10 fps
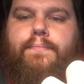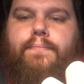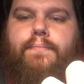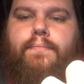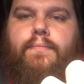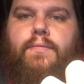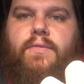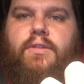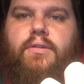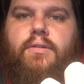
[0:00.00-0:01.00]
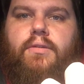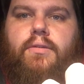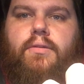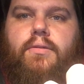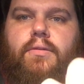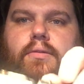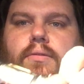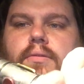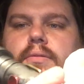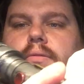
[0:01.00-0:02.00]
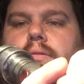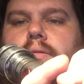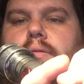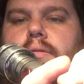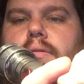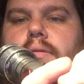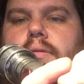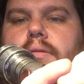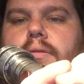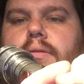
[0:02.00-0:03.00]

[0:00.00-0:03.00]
(silence)